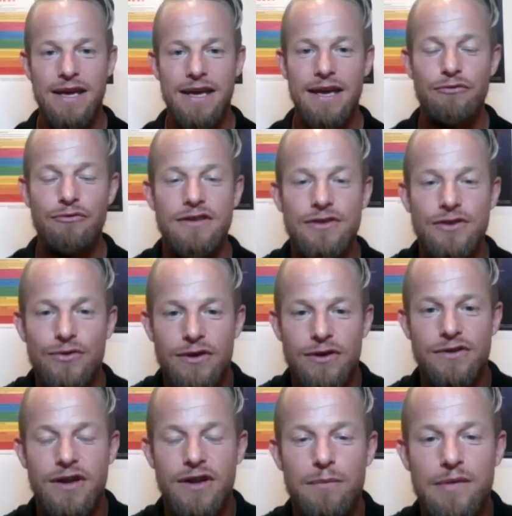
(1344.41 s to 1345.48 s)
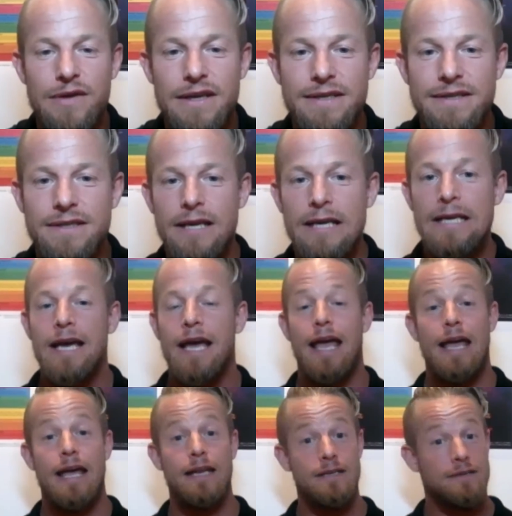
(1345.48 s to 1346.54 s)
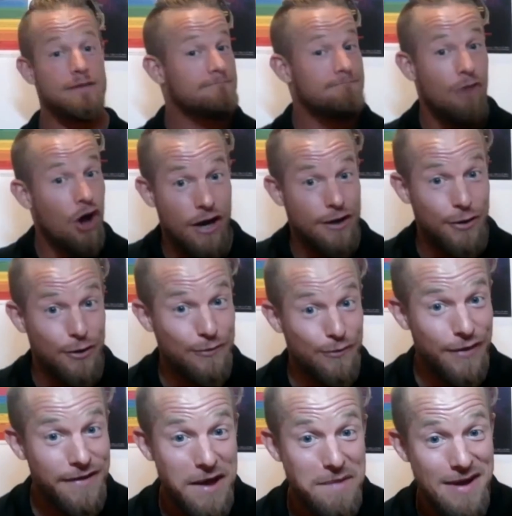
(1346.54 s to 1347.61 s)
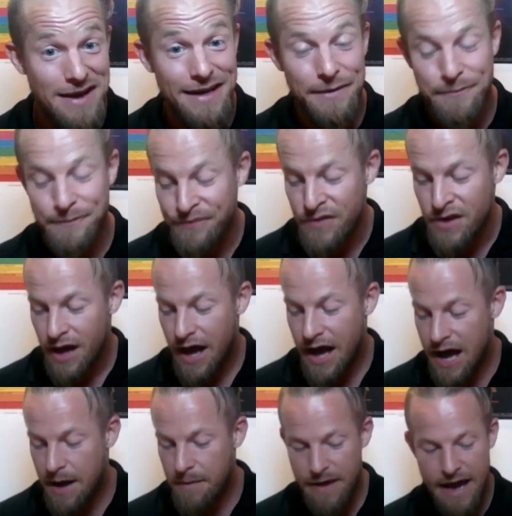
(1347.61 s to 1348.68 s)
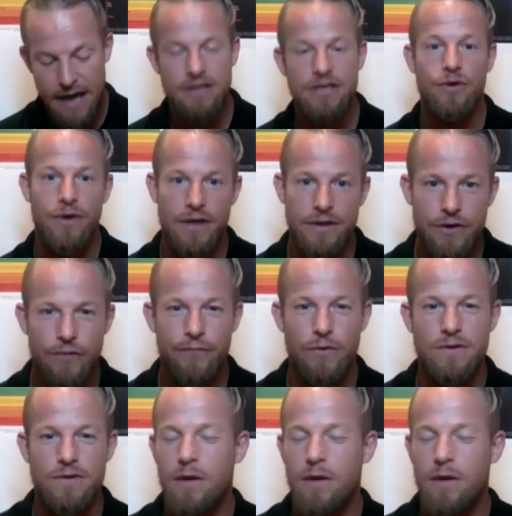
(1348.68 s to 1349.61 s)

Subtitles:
He runs 200 companies, and I don't run that many, and so on and so forth.